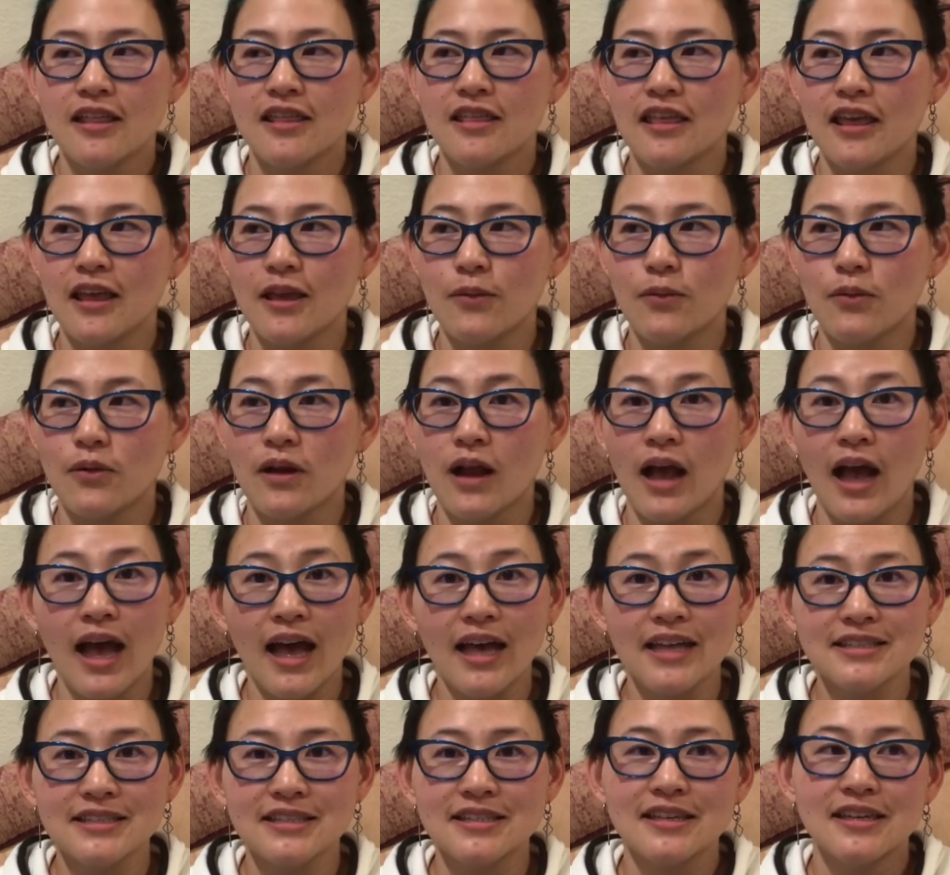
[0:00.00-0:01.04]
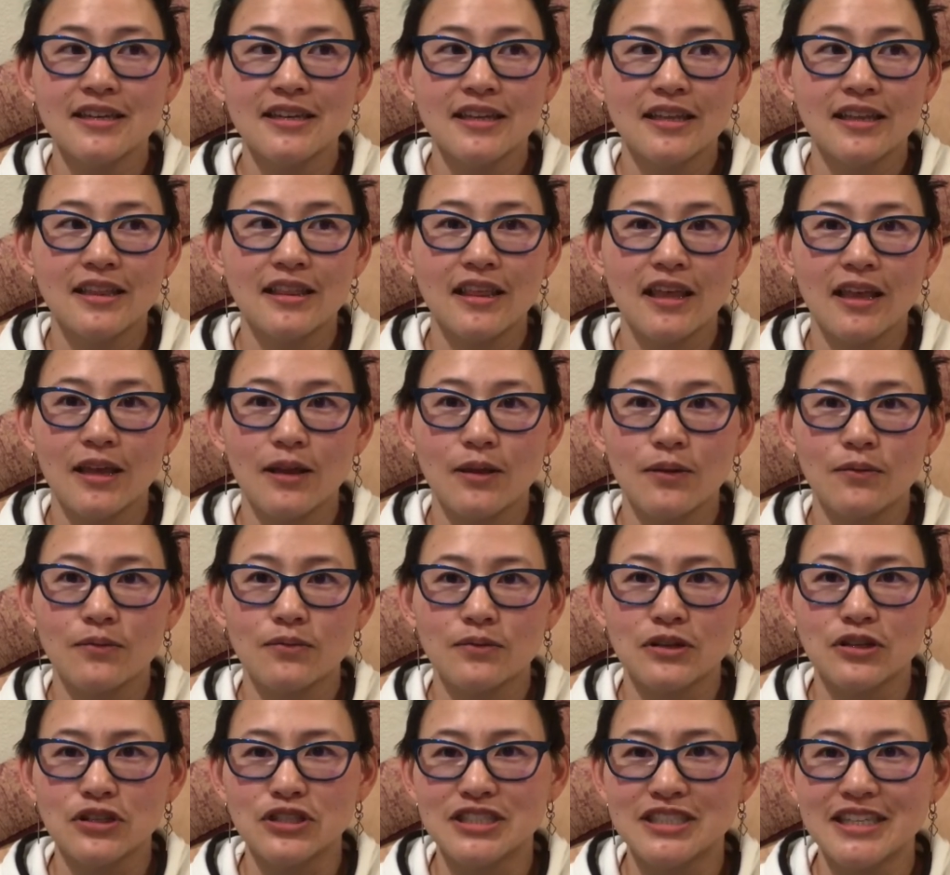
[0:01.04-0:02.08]
They were hot. They
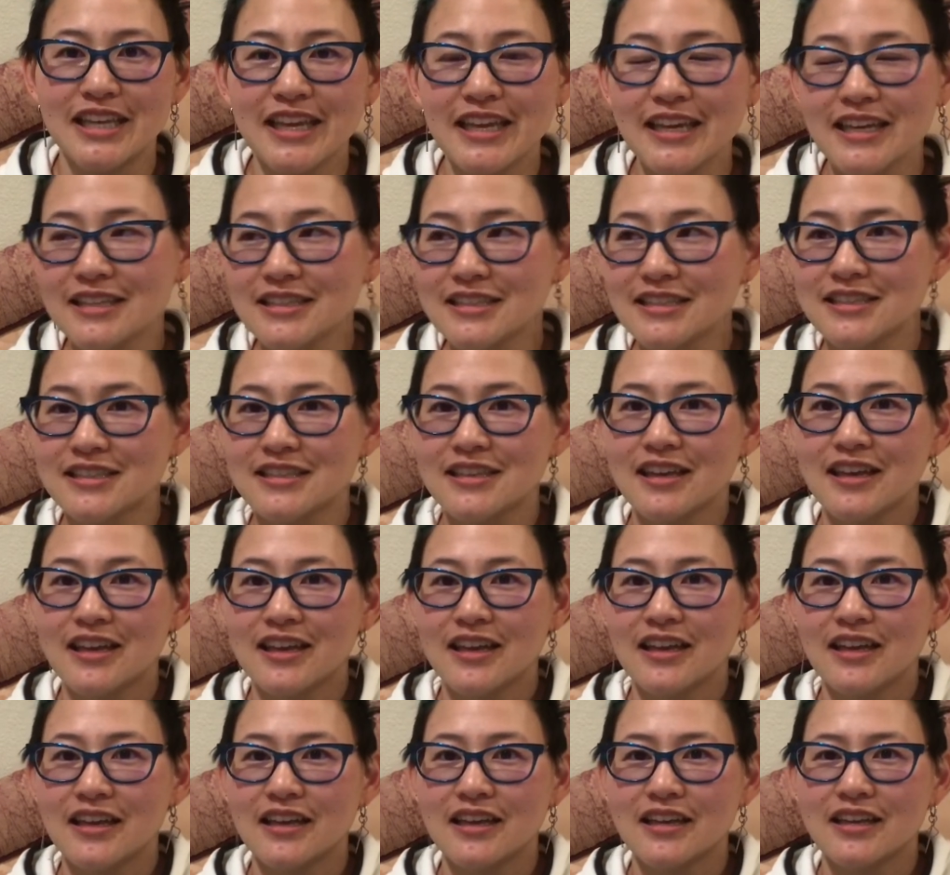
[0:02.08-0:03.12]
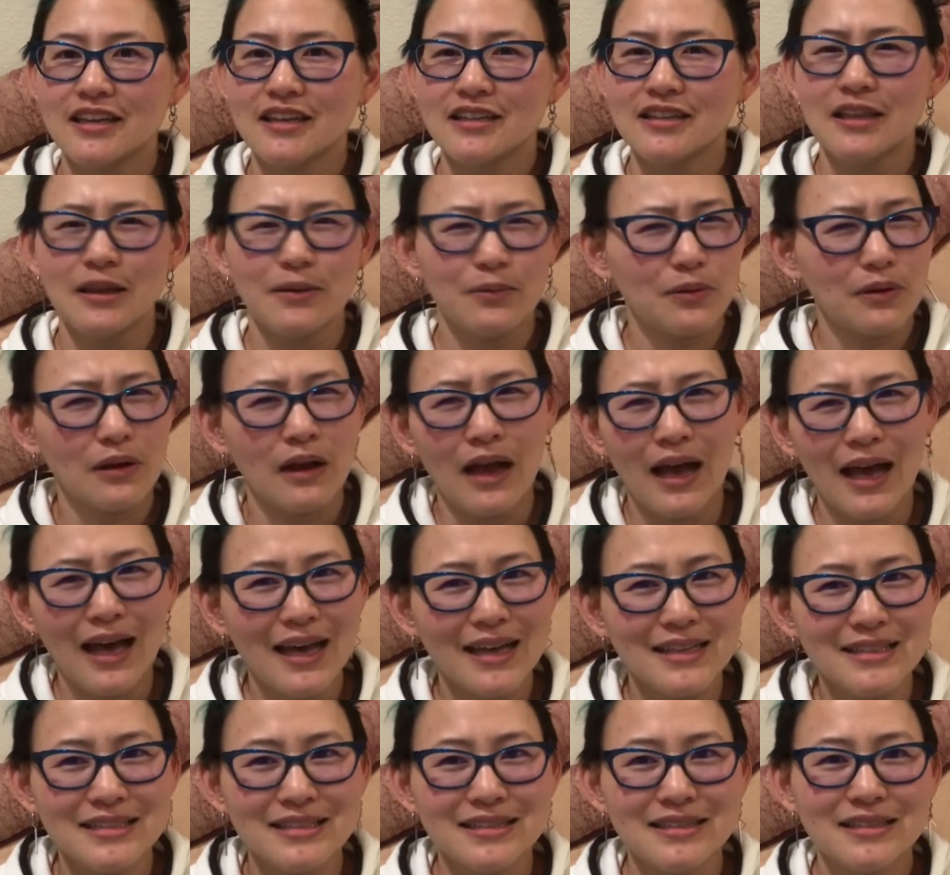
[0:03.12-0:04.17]
could dance. They were
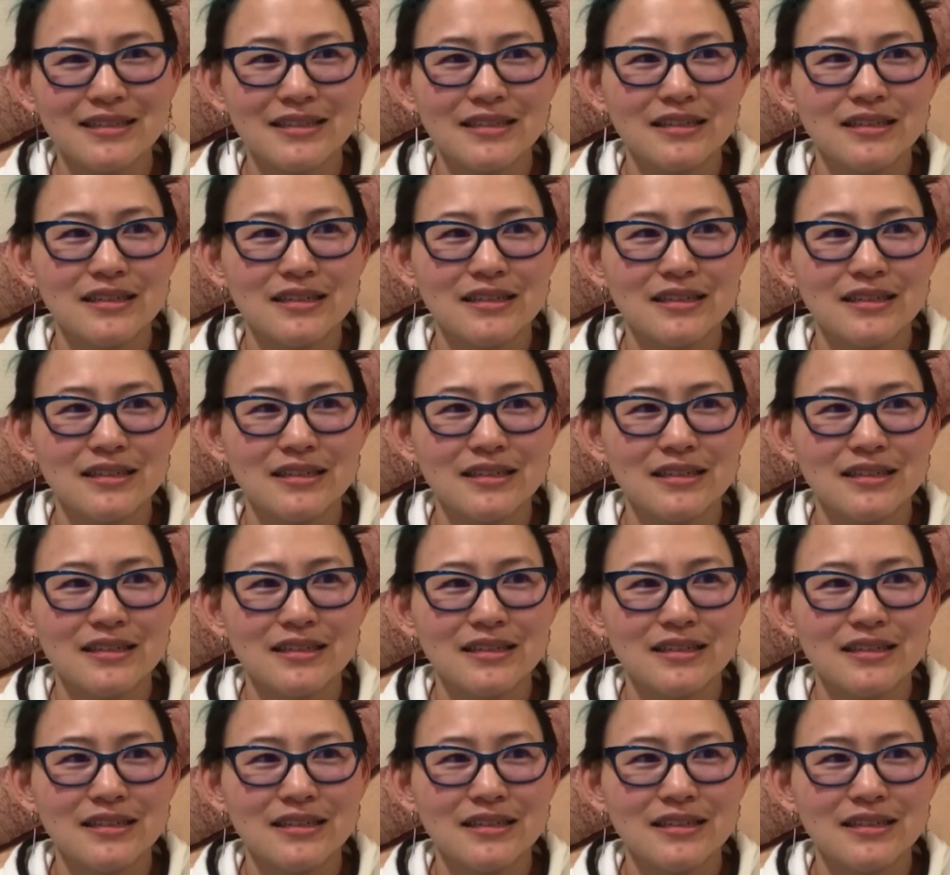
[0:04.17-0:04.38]
hot.